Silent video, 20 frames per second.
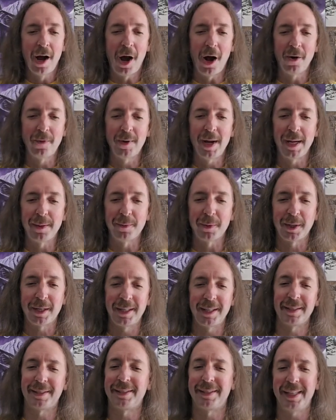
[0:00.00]
All right, we're
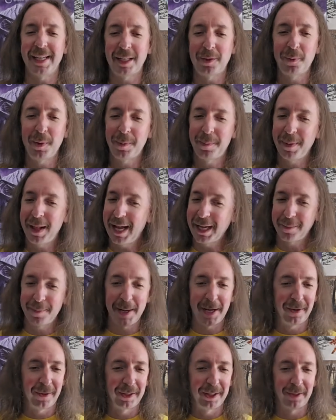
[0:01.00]
going to stick with black
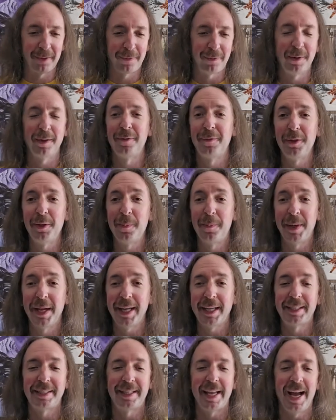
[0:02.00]
metal here for a few
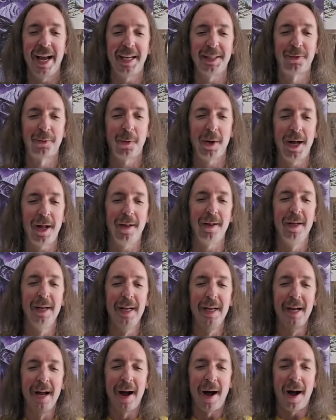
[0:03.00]
picks as well.
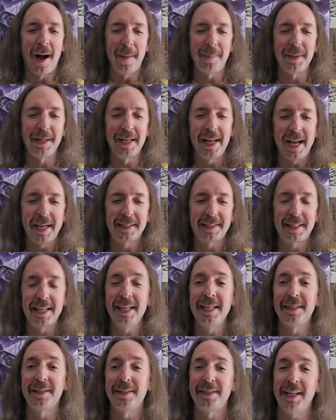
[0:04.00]
Up next
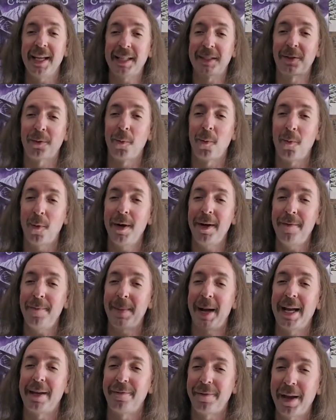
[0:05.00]
in 6th, one of my